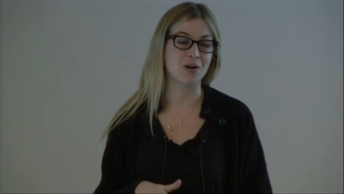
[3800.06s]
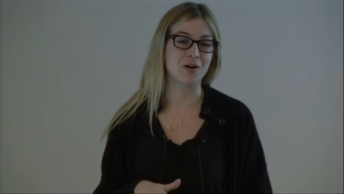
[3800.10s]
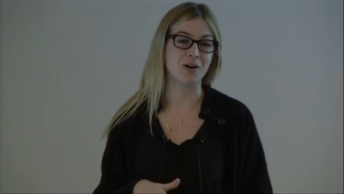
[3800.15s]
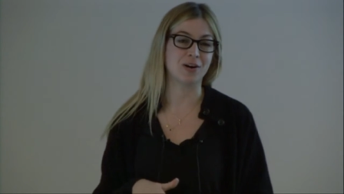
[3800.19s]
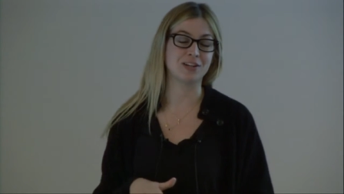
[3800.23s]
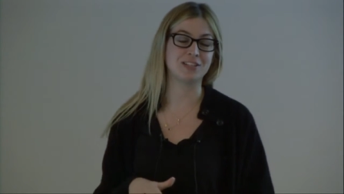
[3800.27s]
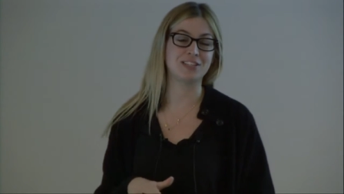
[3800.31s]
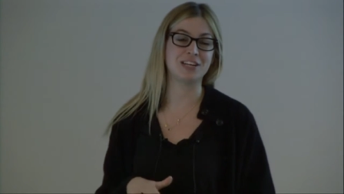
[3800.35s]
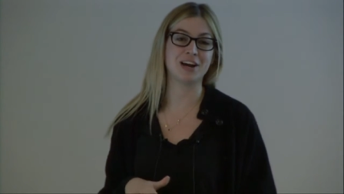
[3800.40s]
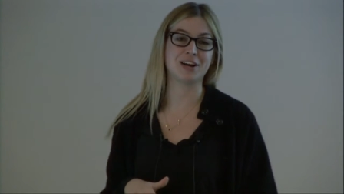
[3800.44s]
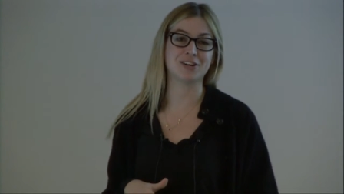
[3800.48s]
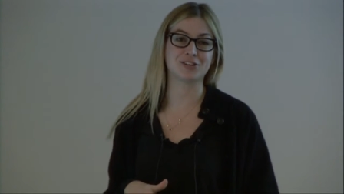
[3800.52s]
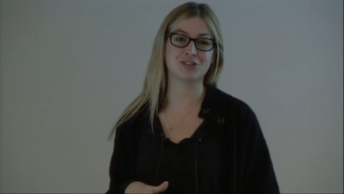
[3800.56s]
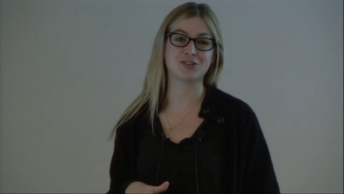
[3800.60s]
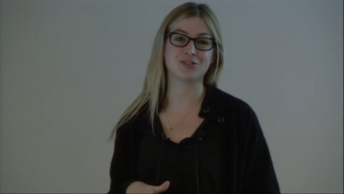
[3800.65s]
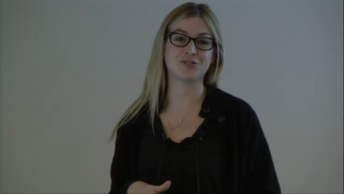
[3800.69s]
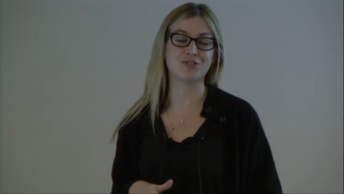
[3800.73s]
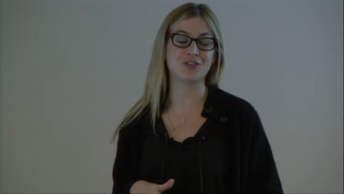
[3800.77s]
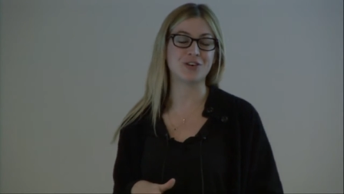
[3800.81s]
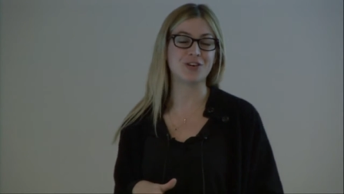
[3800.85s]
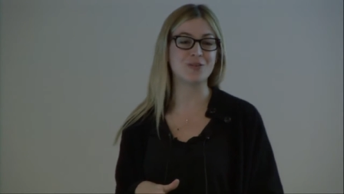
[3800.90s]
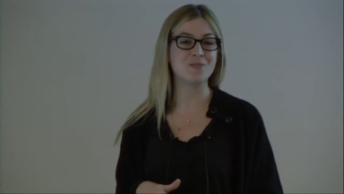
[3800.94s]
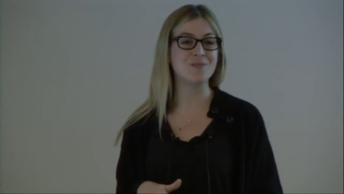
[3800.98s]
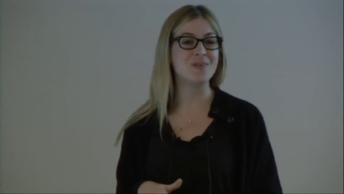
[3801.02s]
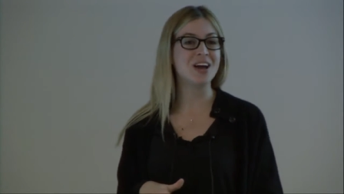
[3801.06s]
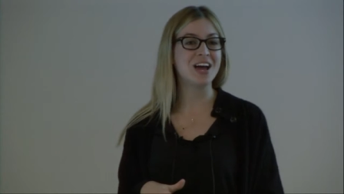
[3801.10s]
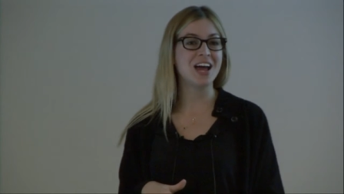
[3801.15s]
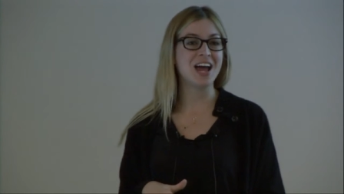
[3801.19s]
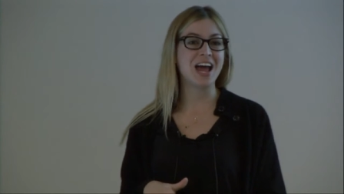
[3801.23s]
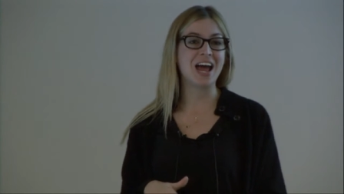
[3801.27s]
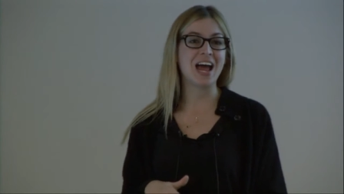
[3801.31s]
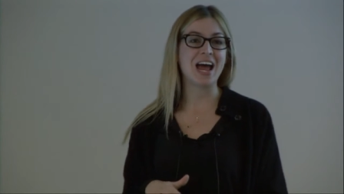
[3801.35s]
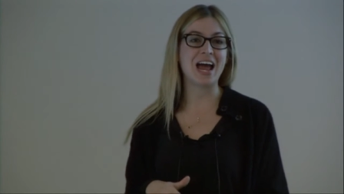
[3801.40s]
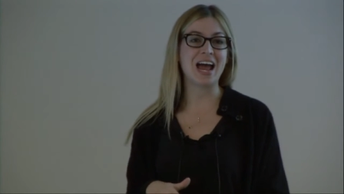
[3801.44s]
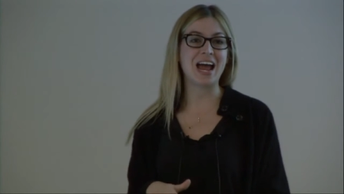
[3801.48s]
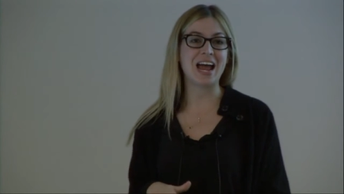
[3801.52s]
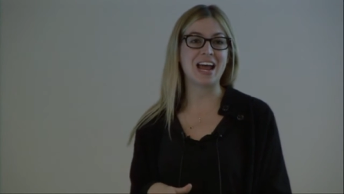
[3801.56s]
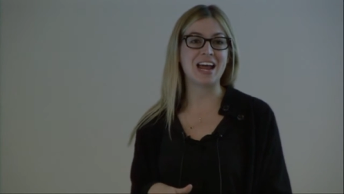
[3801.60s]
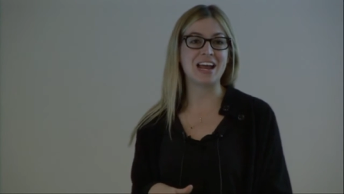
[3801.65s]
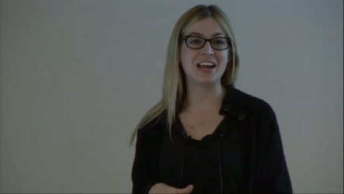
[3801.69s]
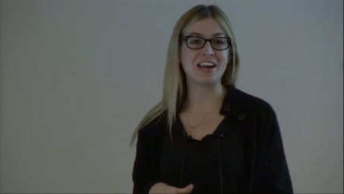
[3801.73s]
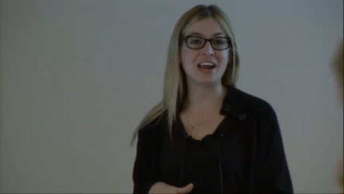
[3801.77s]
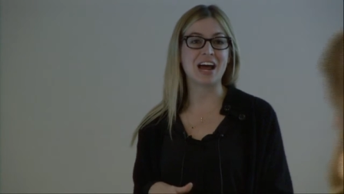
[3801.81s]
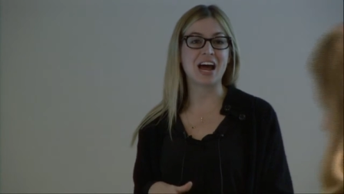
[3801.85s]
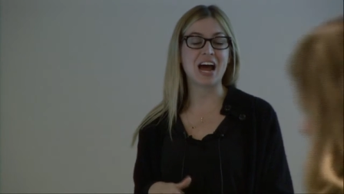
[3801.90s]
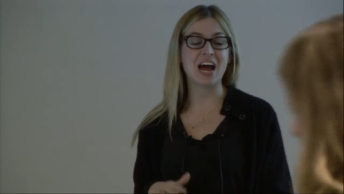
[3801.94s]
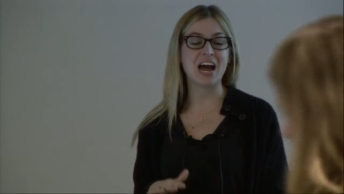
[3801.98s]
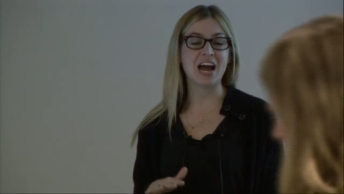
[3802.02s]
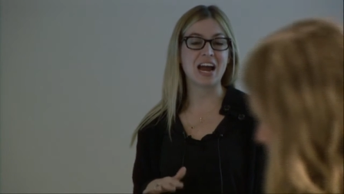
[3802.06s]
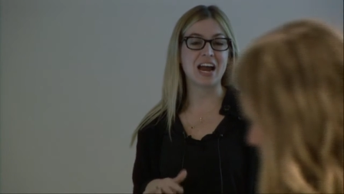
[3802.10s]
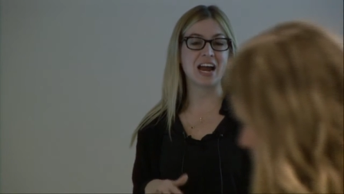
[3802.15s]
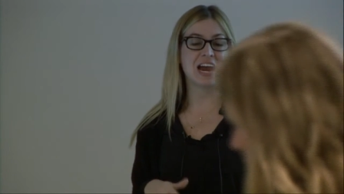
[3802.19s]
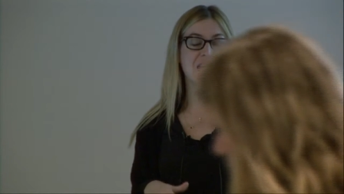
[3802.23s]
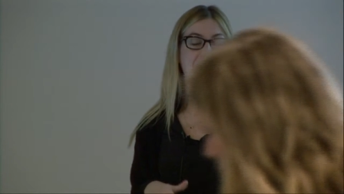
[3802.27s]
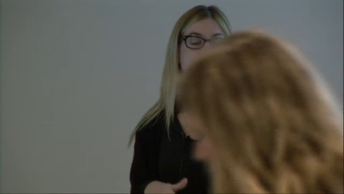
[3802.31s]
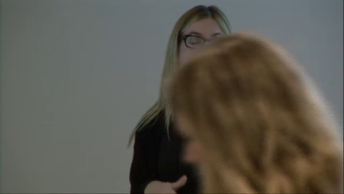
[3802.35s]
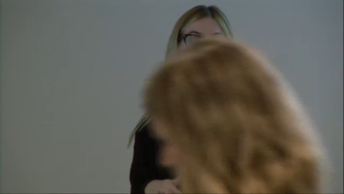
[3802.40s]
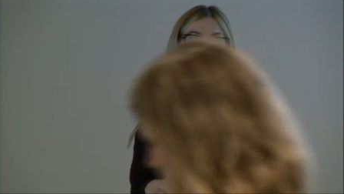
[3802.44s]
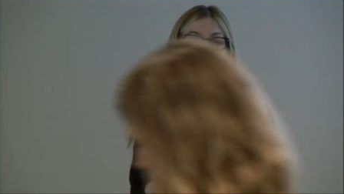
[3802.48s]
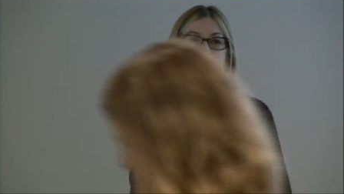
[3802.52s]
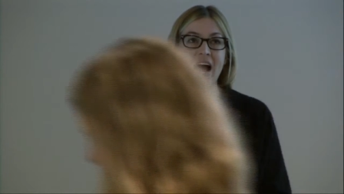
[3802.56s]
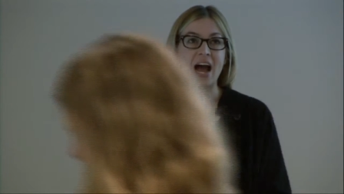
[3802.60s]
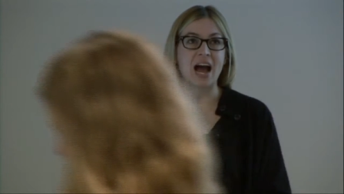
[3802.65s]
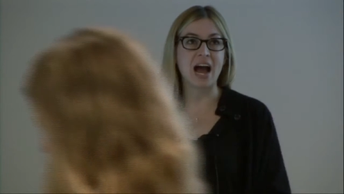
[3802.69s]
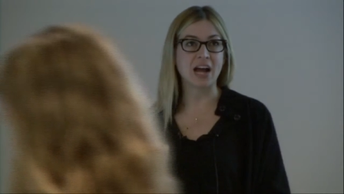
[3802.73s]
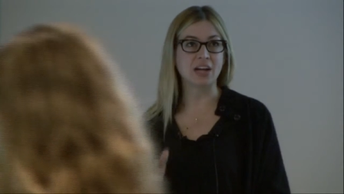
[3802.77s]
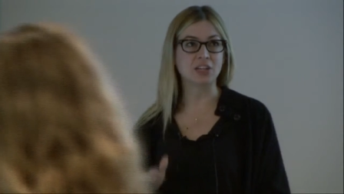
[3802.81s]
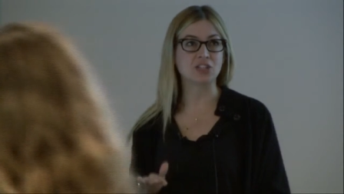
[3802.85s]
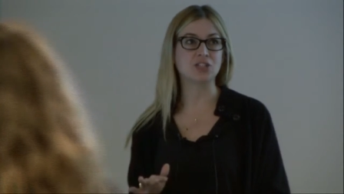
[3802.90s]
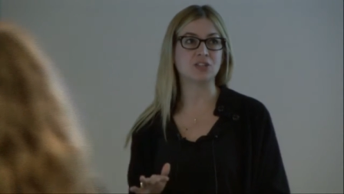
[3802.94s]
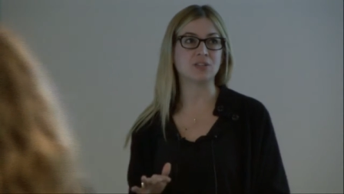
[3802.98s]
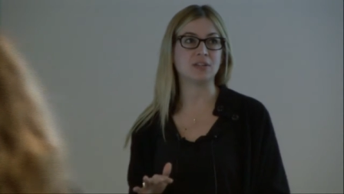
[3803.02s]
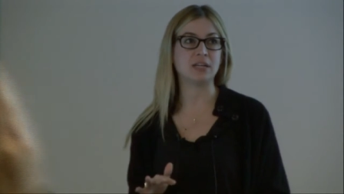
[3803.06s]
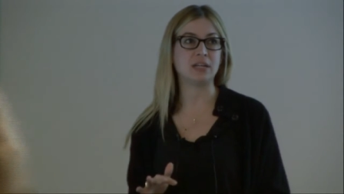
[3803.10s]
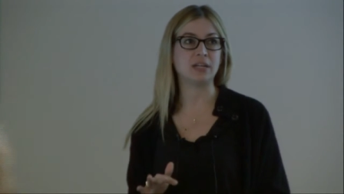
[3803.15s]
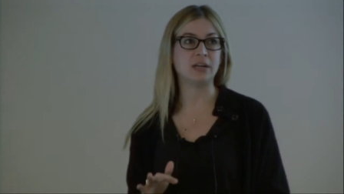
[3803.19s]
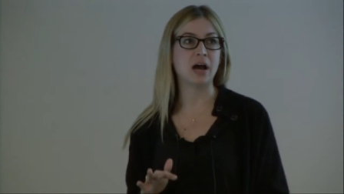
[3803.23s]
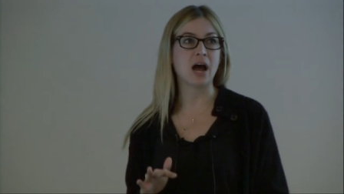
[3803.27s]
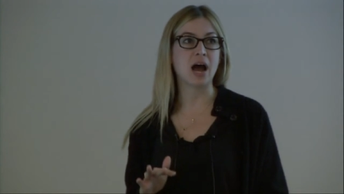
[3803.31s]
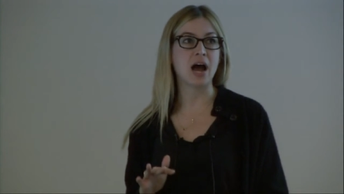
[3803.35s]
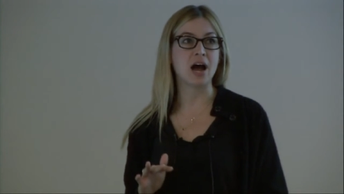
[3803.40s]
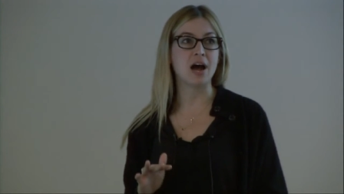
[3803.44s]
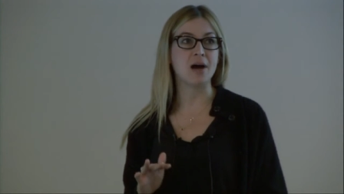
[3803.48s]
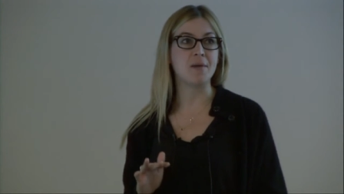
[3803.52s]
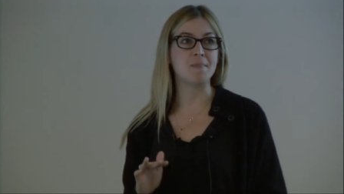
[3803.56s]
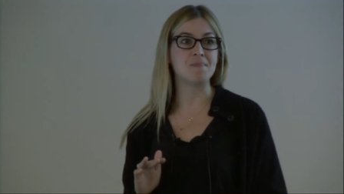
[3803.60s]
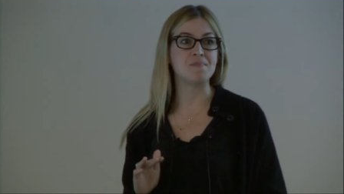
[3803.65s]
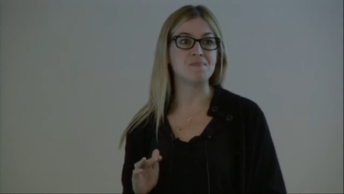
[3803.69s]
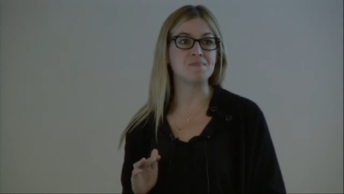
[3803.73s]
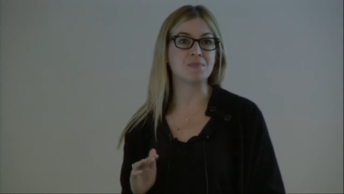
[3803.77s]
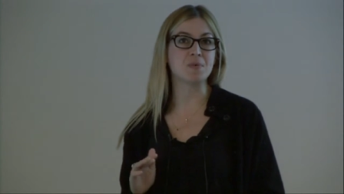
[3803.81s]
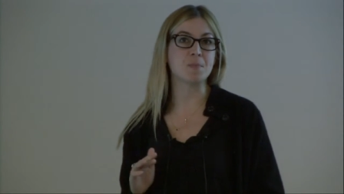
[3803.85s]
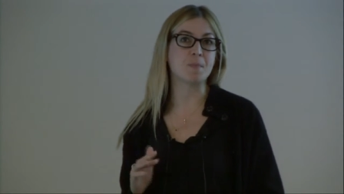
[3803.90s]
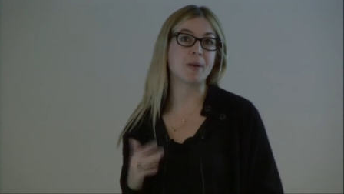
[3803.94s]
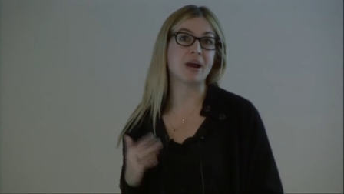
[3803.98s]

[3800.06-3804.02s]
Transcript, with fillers: architecture firm and I actually, um,